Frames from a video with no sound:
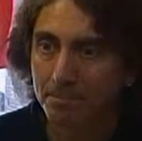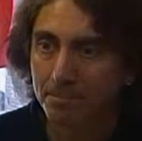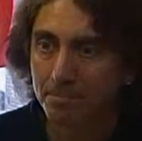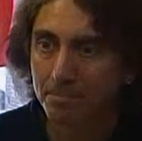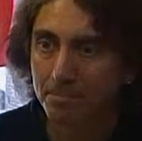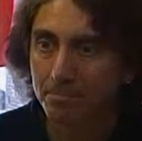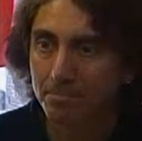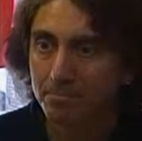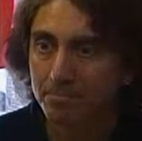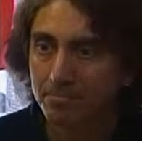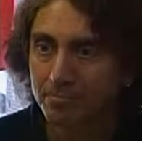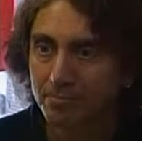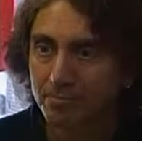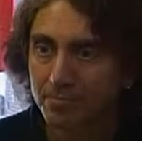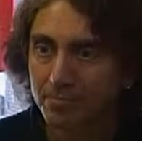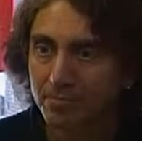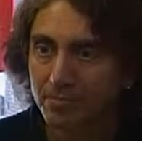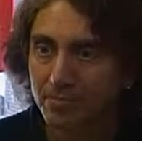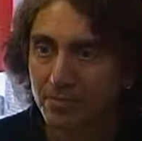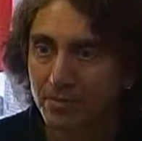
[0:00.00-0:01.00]
Cream
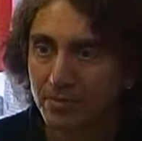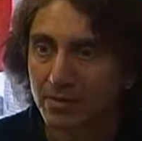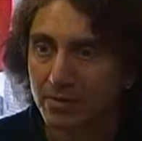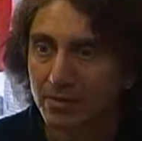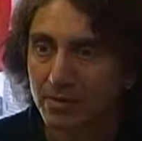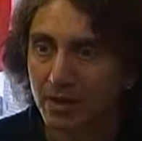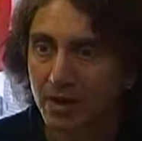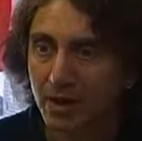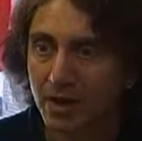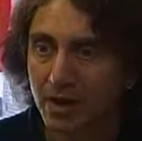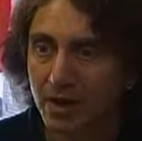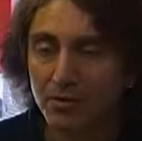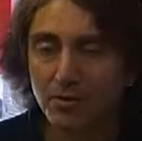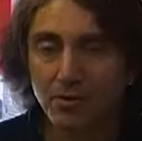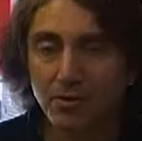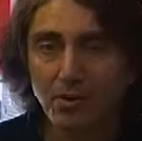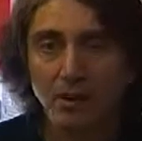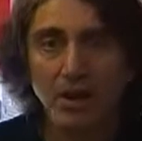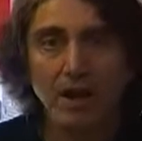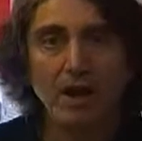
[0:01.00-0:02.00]
Cruz
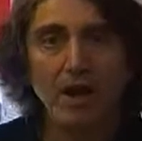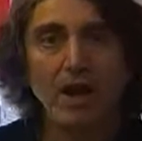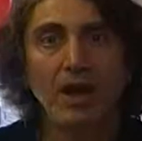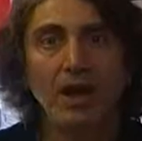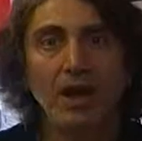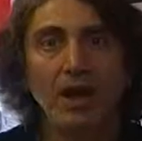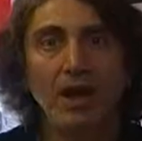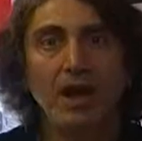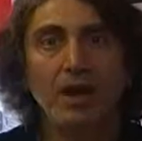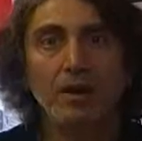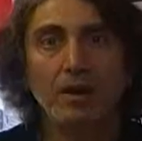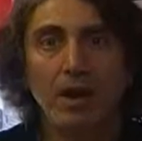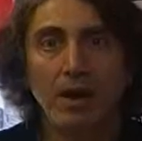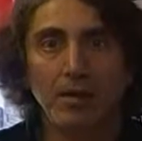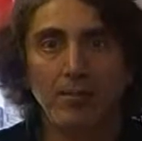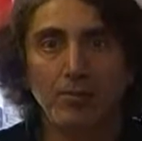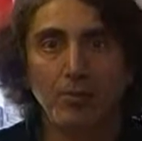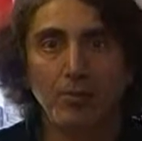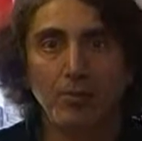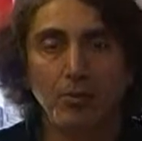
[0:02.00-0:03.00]
Christie and, and, and,
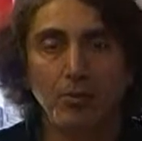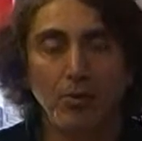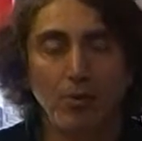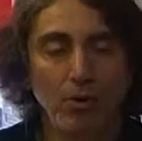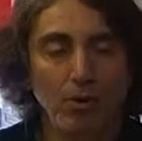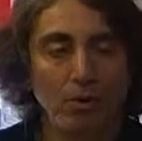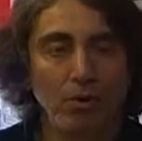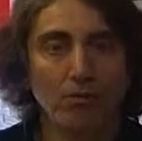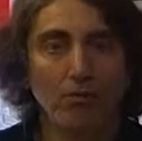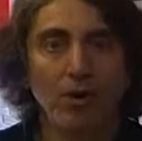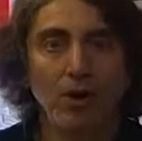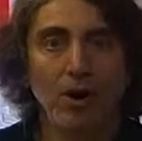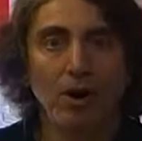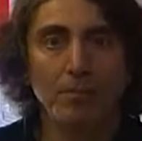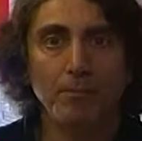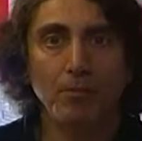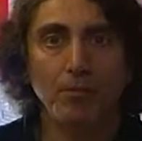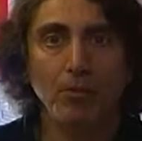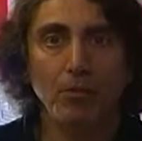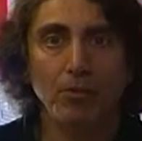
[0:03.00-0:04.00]
here. And Paul, uh,
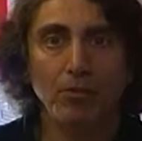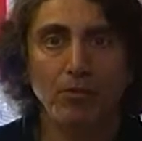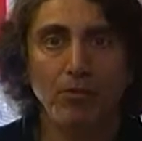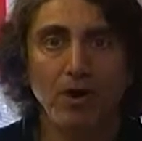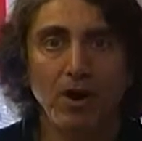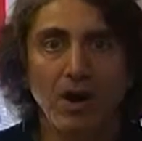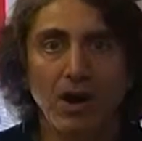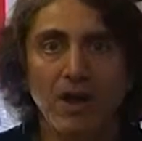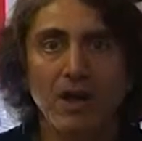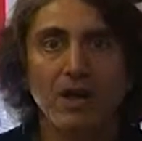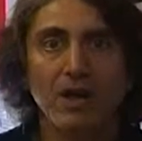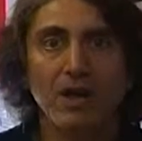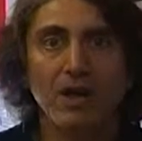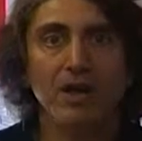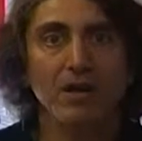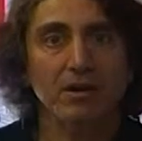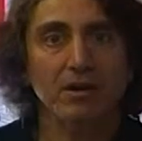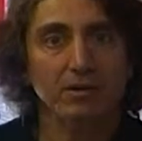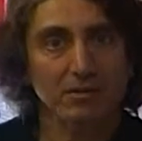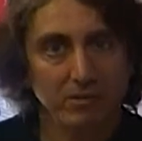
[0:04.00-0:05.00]
Paul
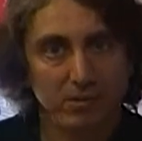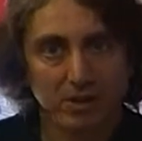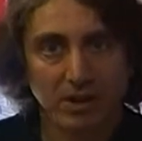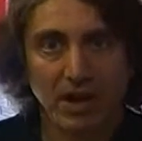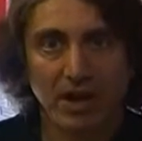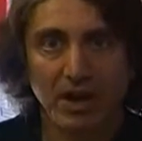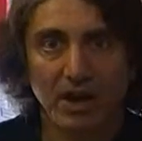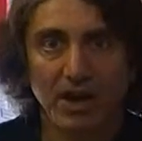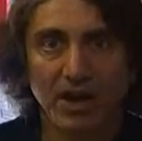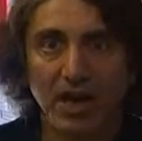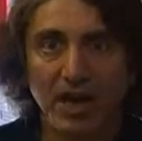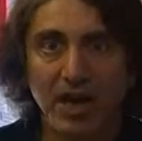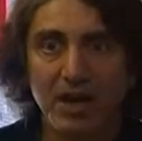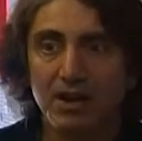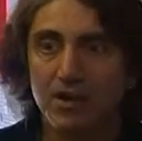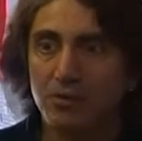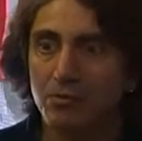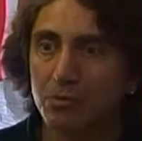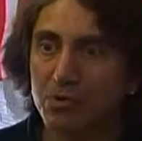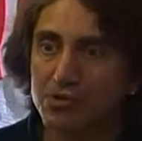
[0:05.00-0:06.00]
Ryan,
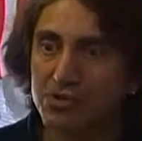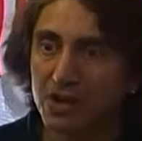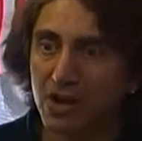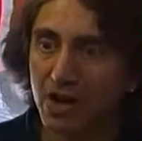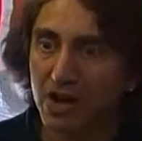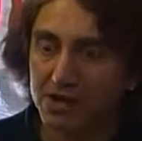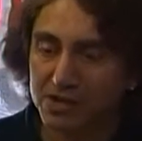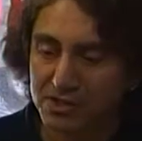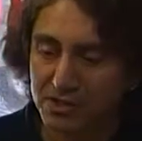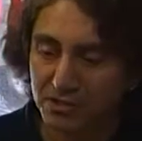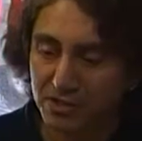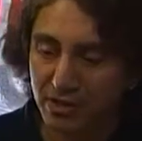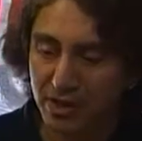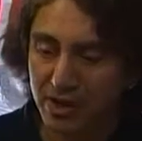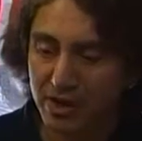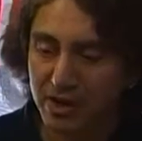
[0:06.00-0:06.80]
again, Wisconsin, Wisconsin